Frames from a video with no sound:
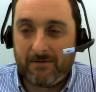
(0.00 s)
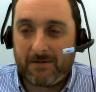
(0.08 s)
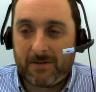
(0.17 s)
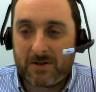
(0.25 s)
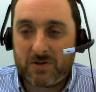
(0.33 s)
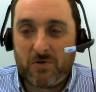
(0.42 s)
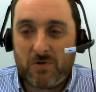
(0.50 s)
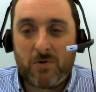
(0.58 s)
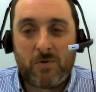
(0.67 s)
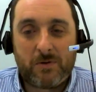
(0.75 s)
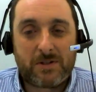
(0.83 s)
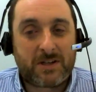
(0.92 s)
there's
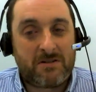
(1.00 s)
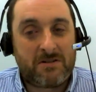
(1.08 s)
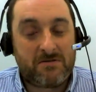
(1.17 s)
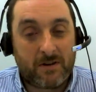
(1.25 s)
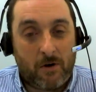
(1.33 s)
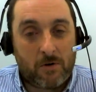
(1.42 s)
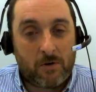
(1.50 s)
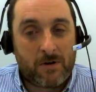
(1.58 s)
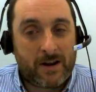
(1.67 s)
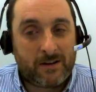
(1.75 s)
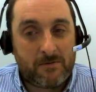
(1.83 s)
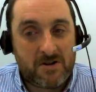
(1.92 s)
no doubt that
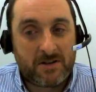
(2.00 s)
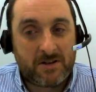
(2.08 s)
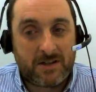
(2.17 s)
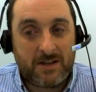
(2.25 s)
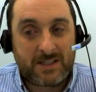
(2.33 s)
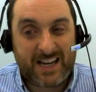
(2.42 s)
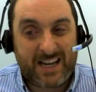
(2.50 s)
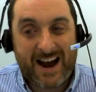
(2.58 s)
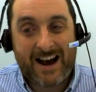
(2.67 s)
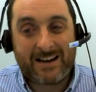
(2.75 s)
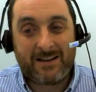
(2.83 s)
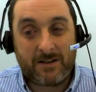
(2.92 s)
online communities
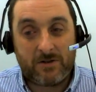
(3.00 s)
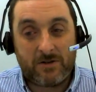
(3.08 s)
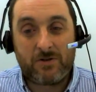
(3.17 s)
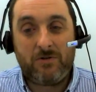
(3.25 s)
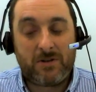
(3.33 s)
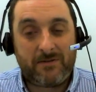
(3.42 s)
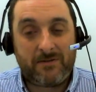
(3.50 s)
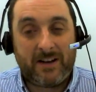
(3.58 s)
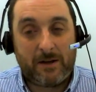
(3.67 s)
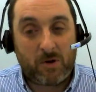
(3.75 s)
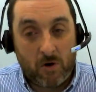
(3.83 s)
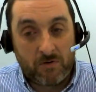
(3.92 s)
can and do
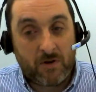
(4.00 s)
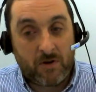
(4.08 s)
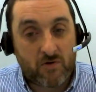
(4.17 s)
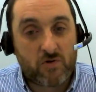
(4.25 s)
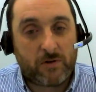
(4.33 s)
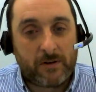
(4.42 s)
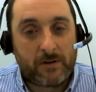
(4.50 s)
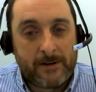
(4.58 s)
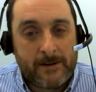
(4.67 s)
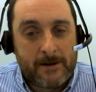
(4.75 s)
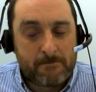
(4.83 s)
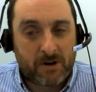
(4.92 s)
develop on their own,
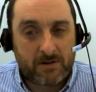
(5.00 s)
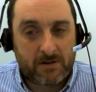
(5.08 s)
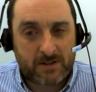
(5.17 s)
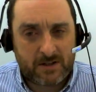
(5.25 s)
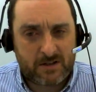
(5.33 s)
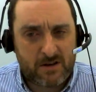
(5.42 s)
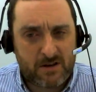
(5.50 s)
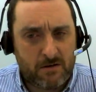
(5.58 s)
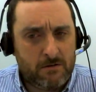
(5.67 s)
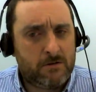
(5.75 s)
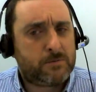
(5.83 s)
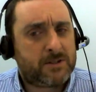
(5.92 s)
but there's this
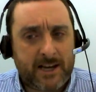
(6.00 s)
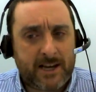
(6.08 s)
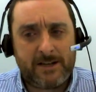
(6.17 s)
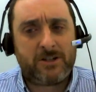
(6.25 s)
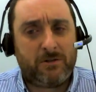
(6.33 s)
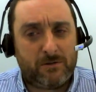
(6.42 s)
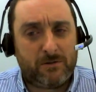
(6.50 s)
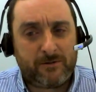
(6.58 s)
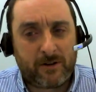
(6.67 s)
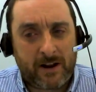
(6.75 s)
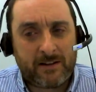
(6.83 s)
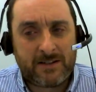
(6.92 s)
huge potential
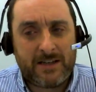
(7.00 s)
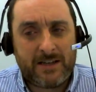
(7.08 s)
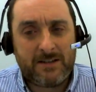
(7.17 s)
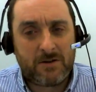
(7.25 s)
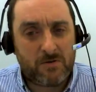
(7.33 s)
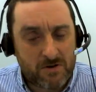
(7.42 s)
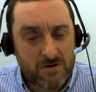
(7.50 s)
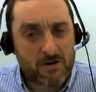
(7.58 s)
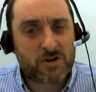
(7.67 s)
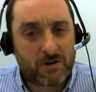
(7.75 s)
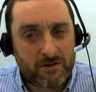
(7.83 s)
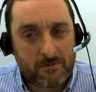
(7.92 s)
for L&D to
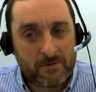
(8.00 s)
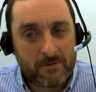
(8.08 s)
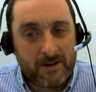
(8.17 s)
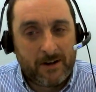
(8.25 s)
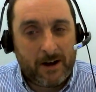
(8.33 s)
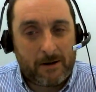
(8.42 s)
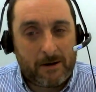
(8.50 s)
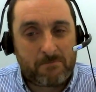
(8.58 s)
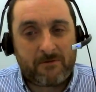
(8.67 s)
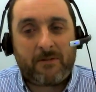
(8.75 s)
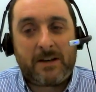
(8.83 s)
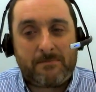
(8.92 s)
nurture them and
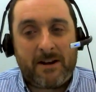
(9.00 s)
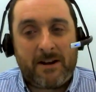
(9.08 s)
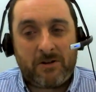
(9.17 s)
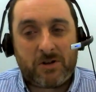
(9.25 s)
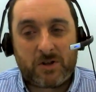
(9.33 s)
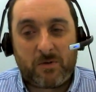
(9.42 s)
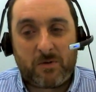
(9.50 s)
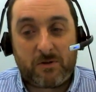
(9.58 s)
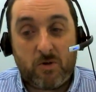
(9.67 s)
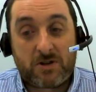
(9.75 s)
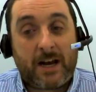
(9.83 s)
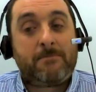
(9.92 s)
provide managers with
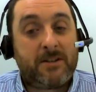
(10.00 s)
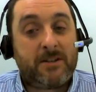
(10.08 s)
more timely